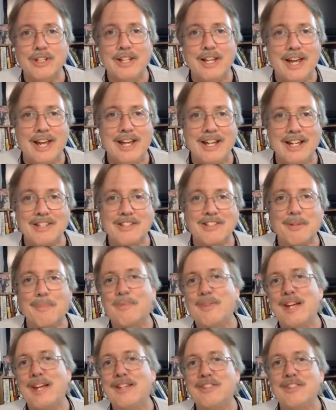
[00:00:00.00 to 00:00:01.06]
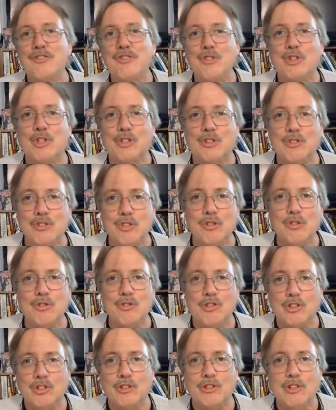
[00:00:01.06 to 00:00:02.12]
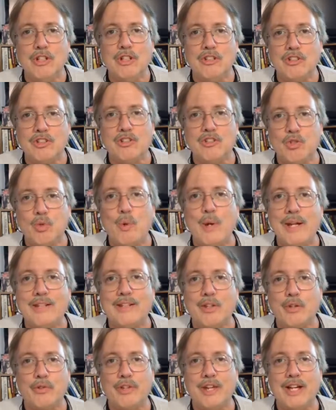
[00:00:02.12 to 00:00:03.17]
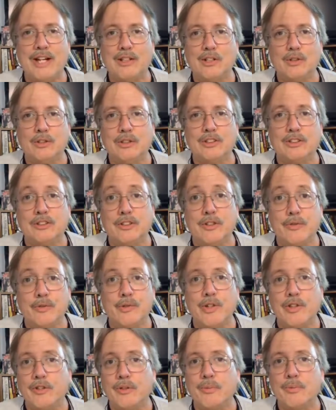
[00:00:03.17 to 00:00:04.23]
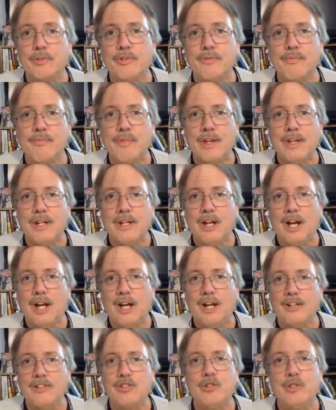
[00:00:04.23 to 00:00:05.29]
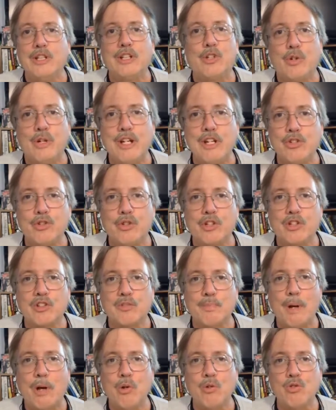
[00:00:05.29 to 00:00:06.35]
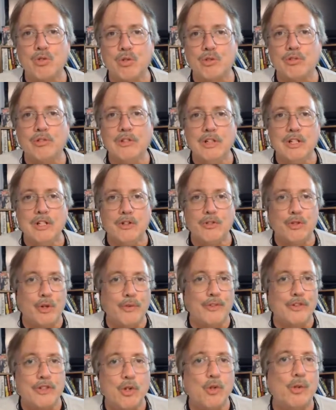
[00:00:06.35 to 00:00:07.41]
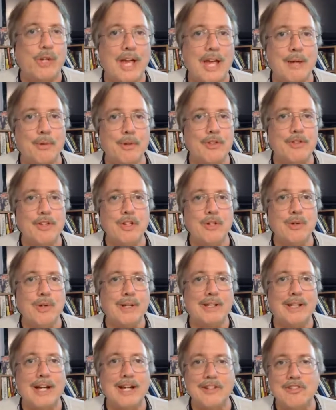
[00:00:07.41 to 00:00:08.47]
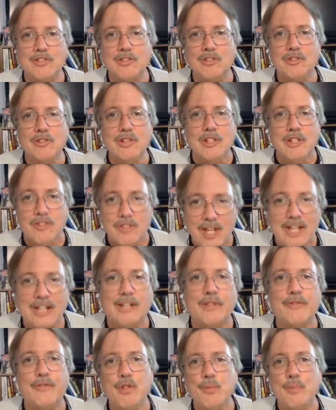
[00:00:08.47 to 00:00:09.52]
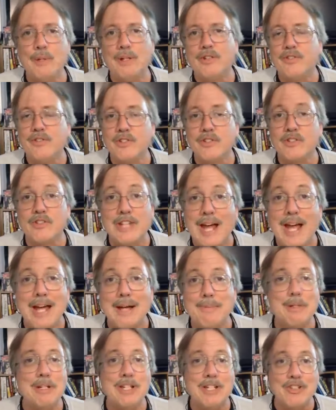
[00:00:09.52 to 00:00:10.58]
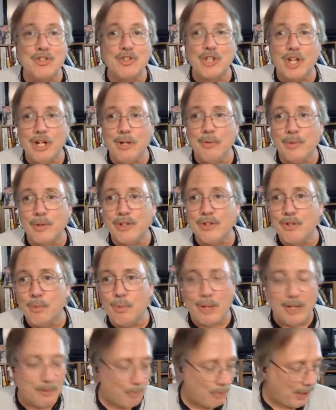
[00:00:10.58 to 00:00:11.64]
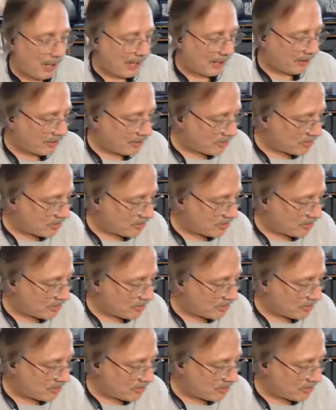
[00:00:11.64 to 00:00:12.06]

and some things that you can do to tweak those algorithms to increase your exposure. So if it's okay with you, I'd like to take a few minutes of your time and share with you what I learned